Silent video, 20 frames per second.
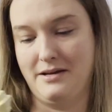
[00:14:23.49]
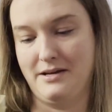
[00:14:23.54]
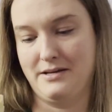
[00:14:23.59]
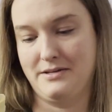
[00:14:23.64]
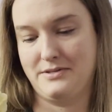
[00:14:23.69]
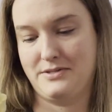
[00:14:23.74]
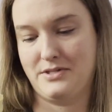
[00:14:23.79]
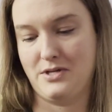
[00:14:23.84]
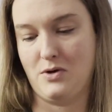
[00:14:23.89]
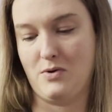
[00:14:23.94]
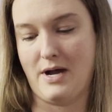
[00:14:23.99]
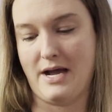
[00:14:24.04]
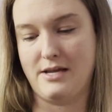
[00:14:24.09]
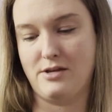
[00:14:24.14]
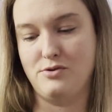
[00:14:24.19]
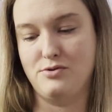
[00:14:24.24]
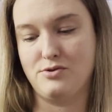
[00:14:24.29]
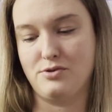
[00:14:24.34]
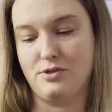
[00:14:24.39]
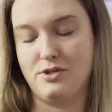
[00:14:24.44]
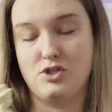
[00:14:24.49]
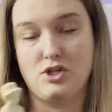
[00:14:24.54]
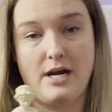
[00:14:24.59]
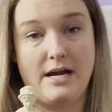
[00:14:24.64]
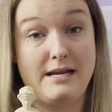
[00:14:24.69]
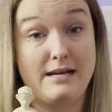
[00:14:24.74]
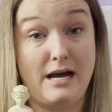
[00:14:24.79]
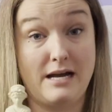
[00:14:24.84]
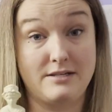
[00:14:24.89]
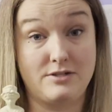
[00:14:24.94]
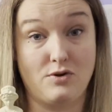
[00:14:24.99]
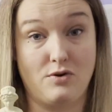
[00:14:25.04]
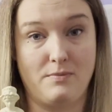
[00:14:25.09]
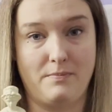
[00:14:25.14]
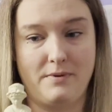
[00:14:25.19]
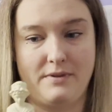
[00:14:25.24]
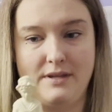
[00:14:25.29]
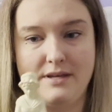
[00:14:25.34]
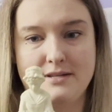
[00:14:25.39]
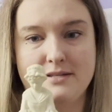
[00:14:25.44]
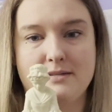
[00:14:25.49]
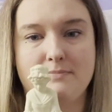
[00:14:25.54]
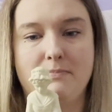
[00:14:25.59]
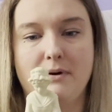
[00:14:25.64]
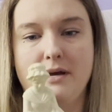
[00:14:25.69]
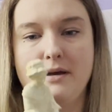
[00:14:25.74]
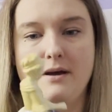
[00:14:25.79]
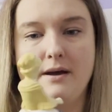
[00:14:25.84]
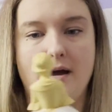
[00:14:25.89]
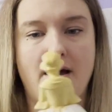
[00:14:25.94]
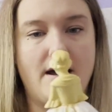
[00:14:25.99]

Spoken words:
So I usually try not to open this, but